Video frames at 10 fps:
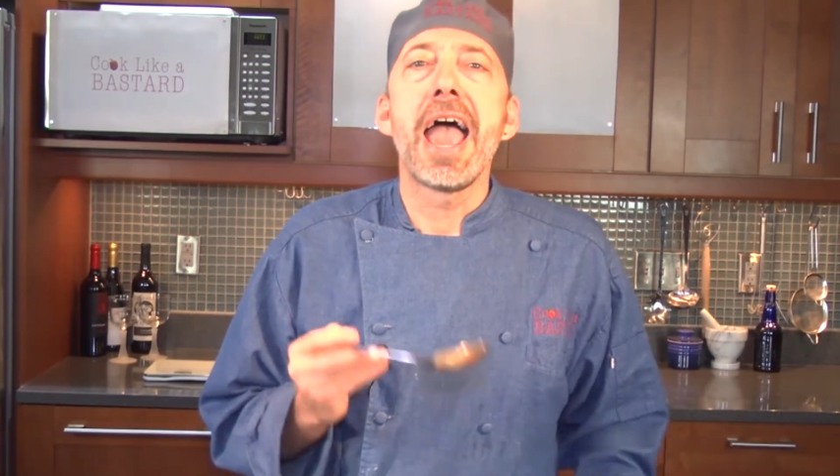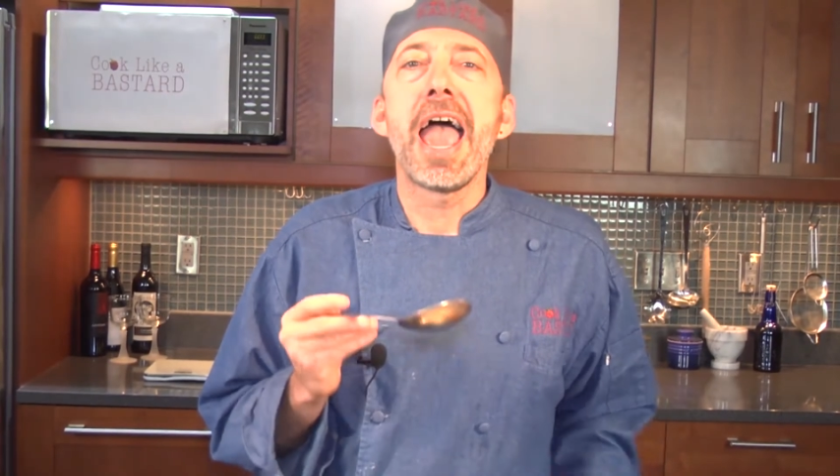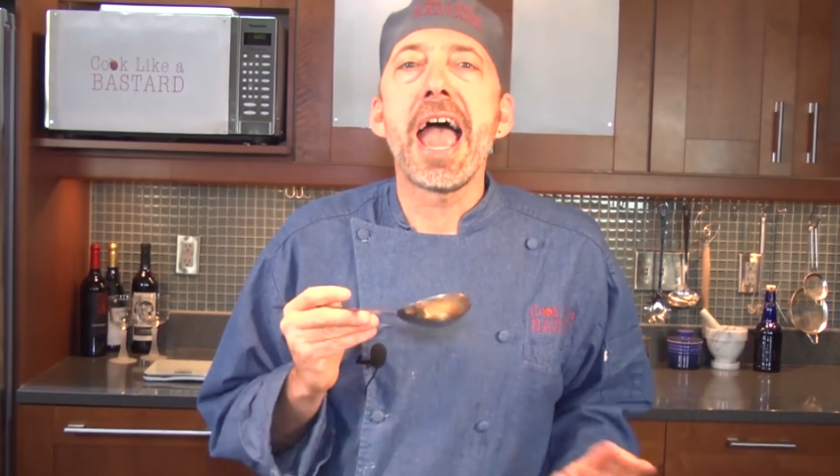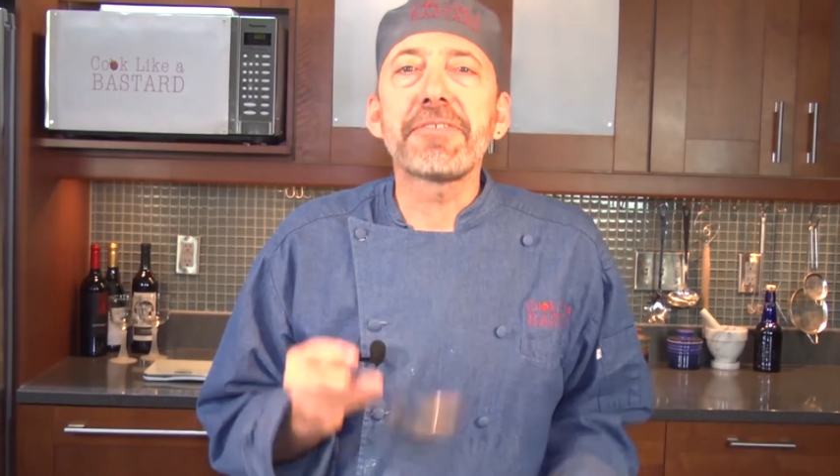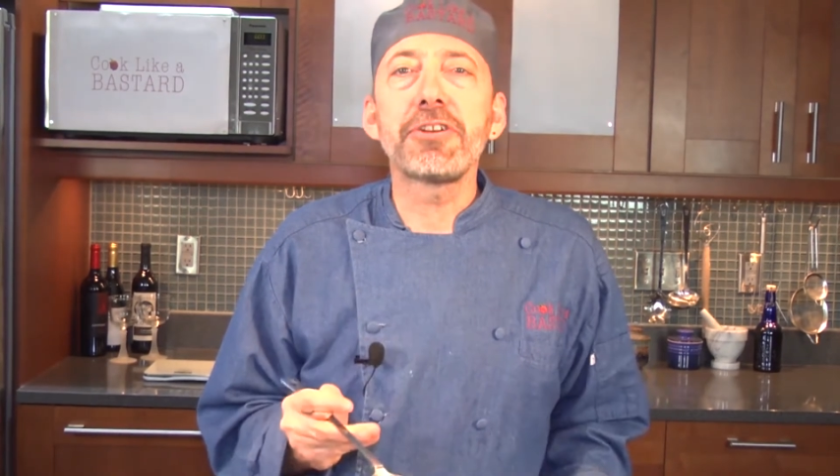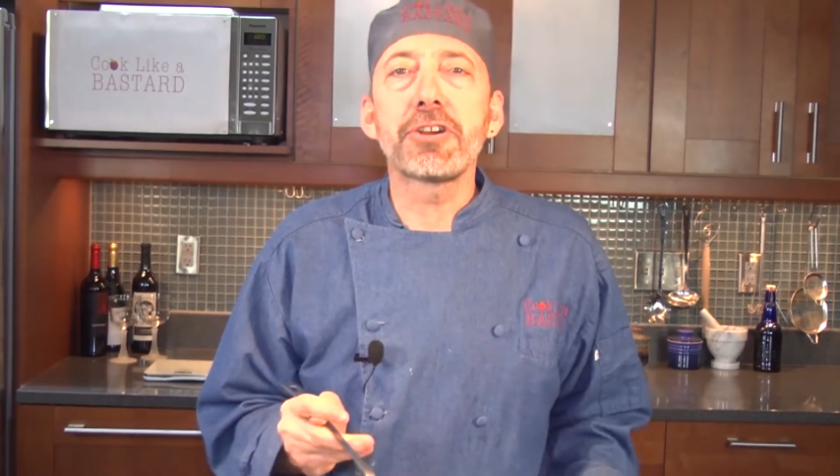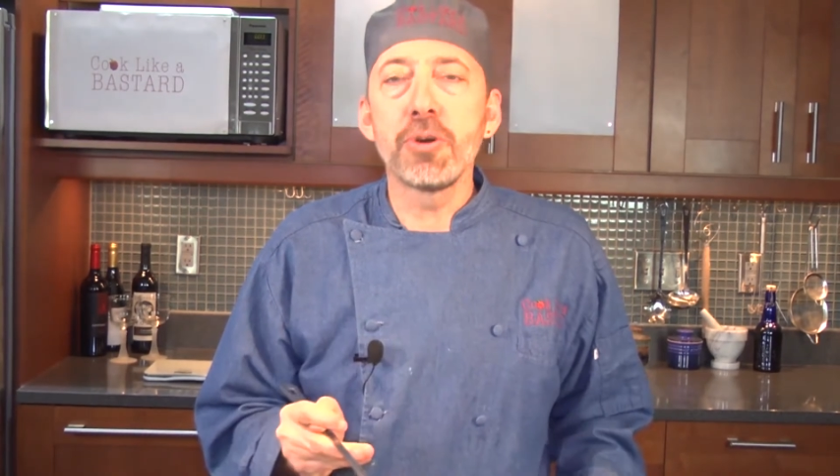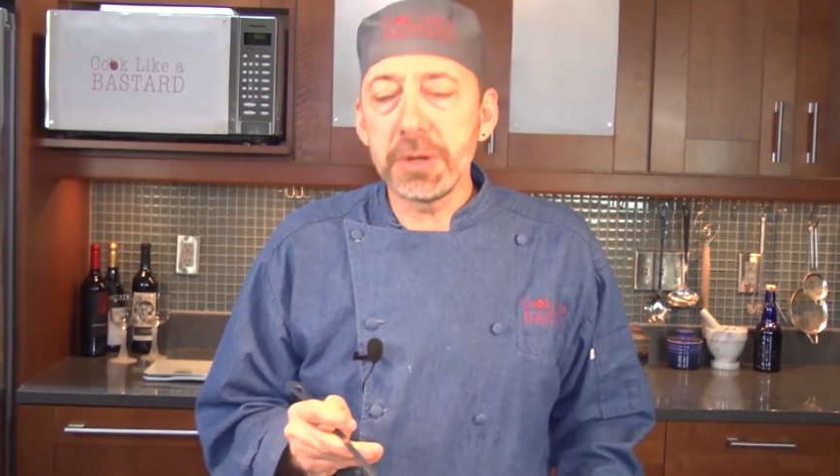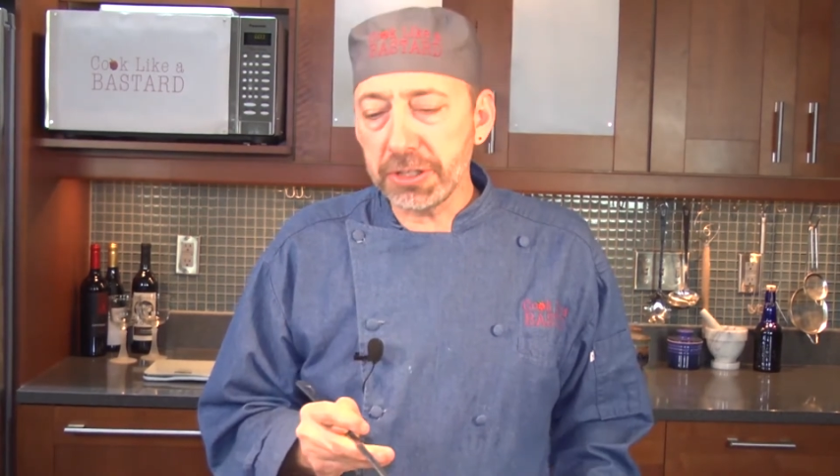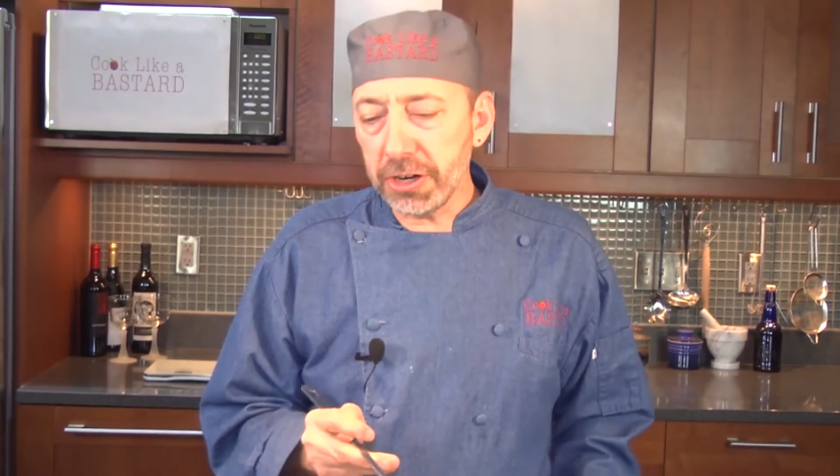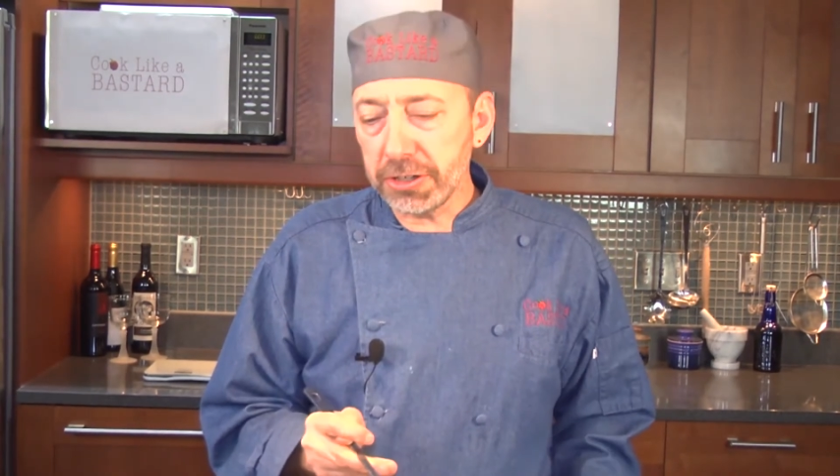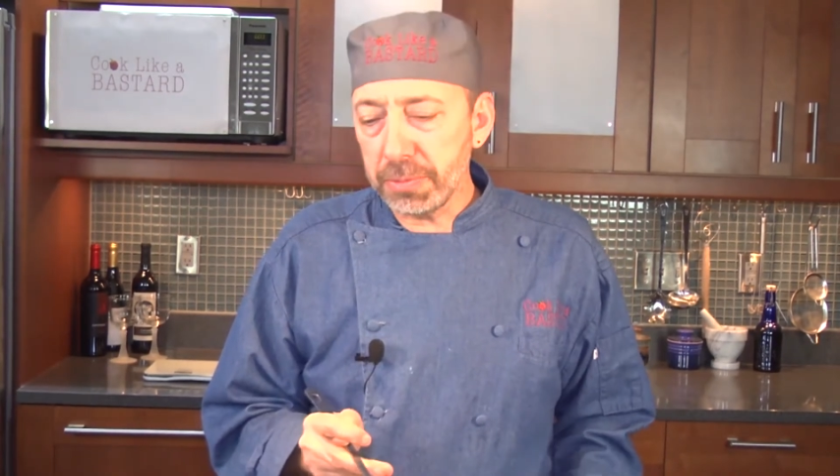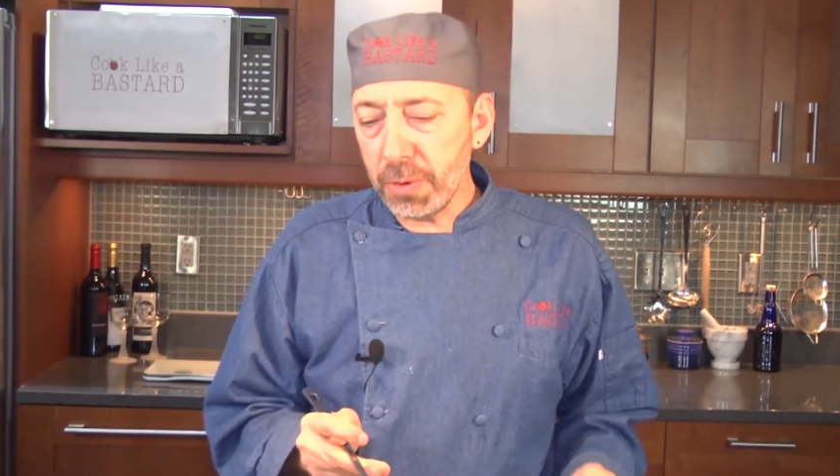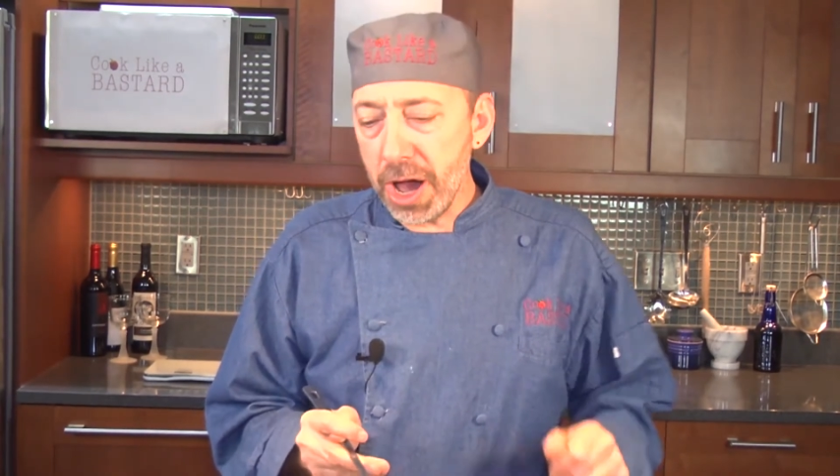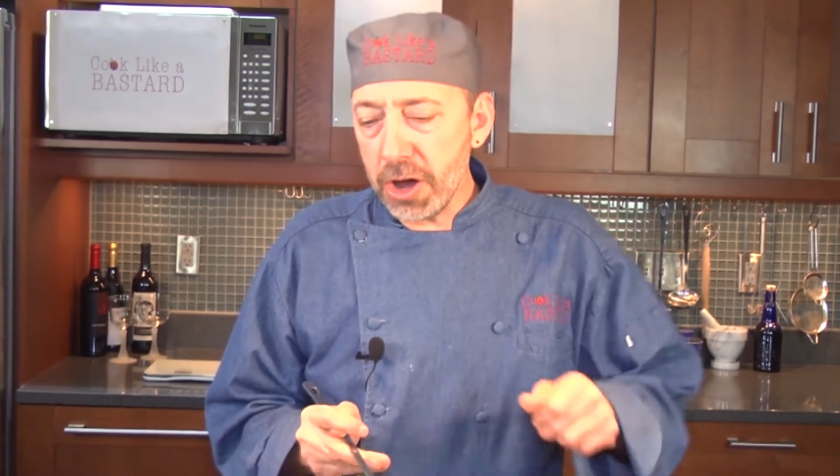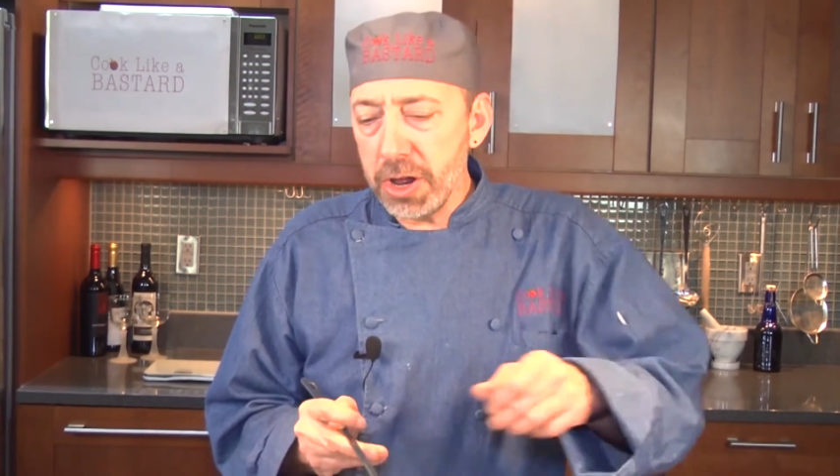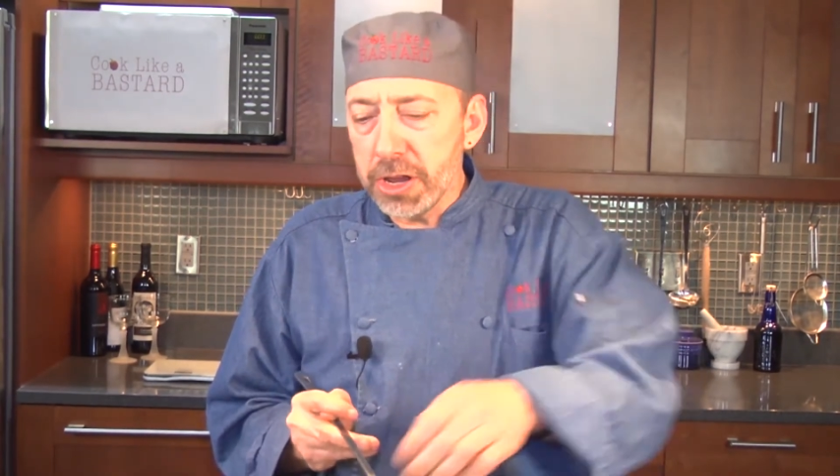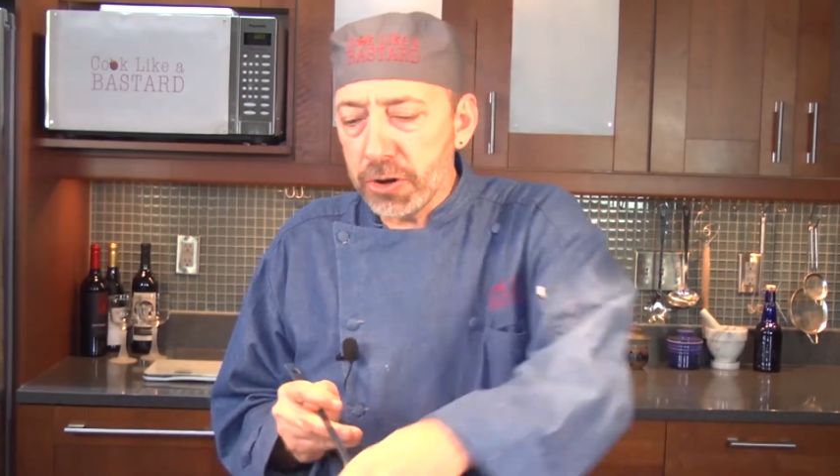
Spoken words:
After your cumin starts to brown,